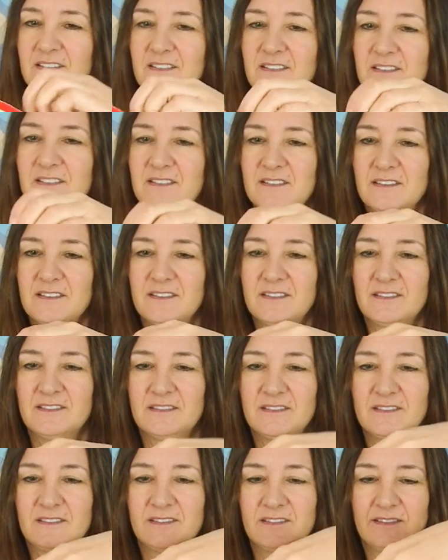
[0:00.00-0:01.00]

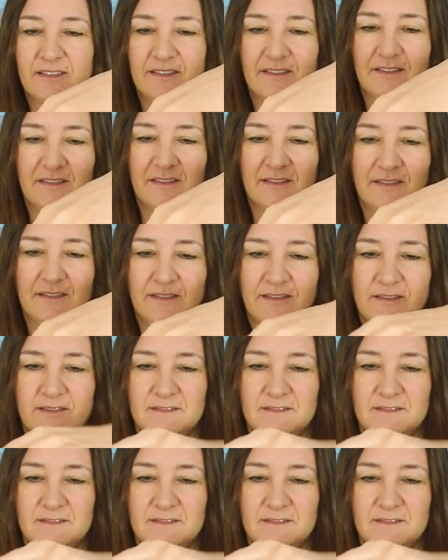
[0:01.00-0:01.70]
Nothing is said.